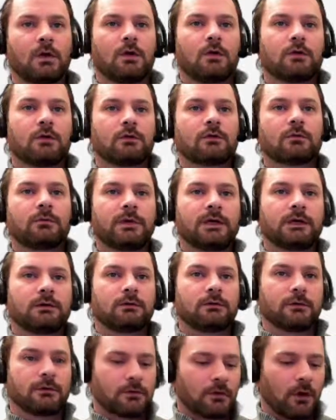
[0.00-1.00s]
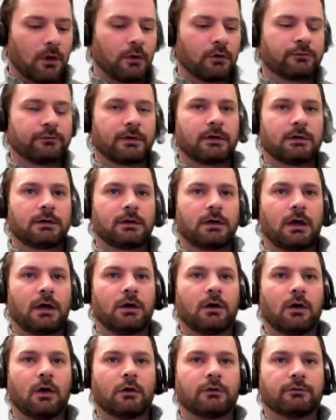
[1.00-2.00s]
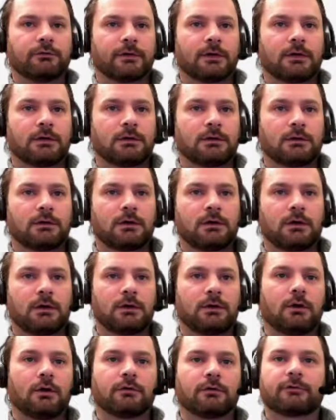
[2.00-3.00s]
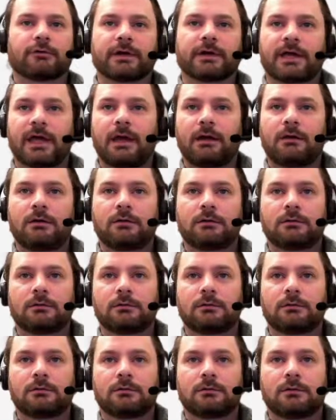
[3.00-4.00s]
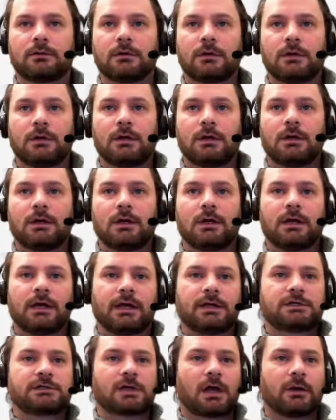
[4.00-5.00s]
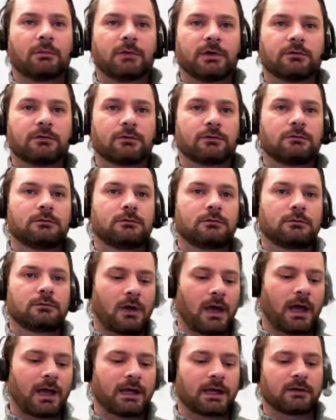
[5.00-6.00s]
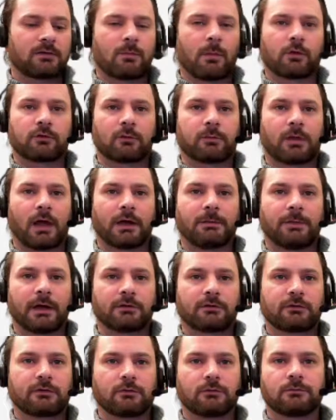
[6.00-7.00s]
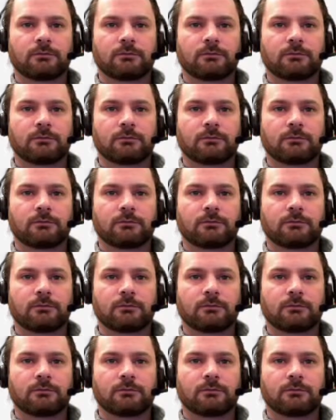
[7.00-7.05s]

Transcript: So we can do this over and over and over again, and each time we do, a gets multiplied by 2.